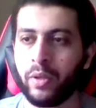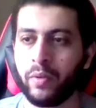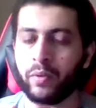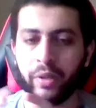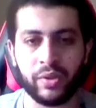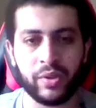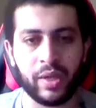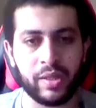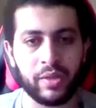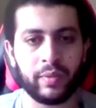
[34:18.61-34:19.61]

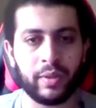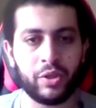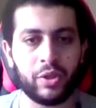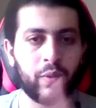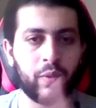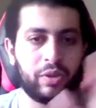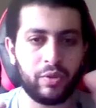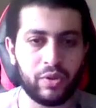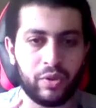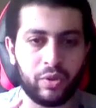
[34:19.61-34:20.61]
criticizing religion, what they
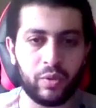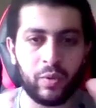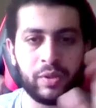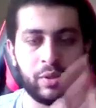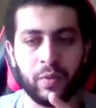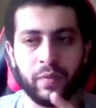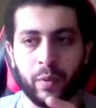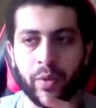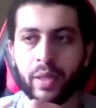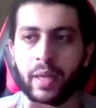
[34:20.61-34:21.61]
used to do and so forth.